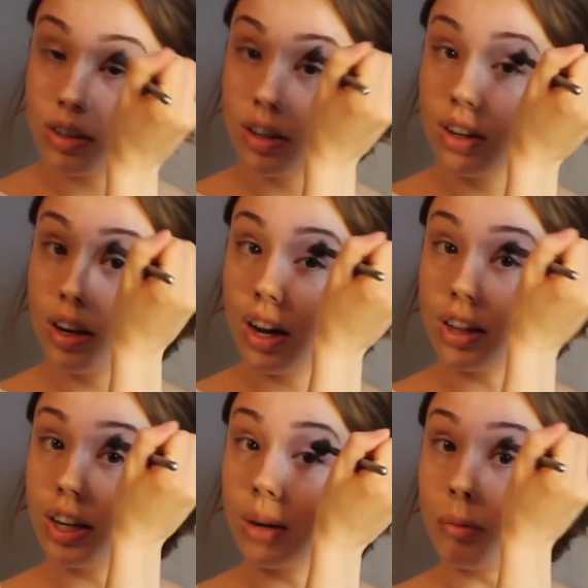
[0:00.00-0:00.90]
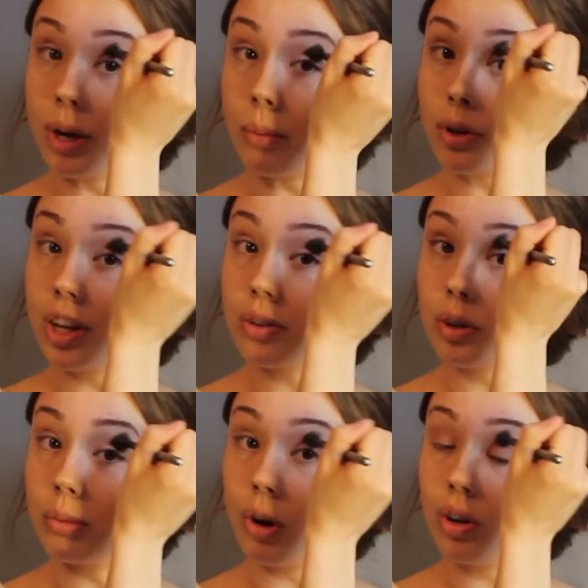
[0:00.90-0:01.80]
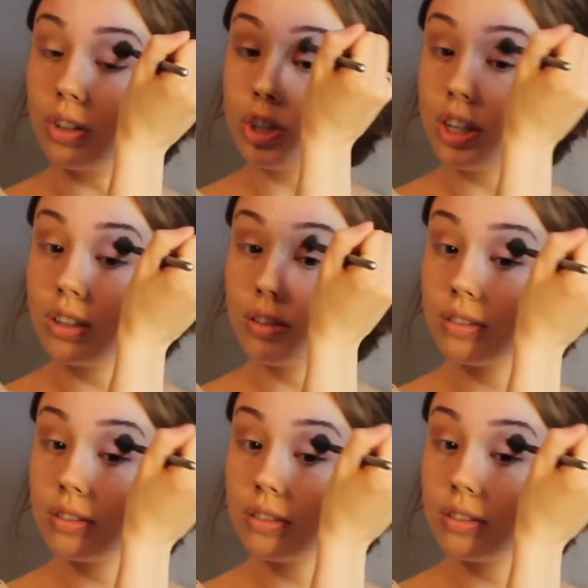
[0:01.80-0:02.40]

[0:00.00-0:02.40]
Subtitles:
I think I'm right about that terminology.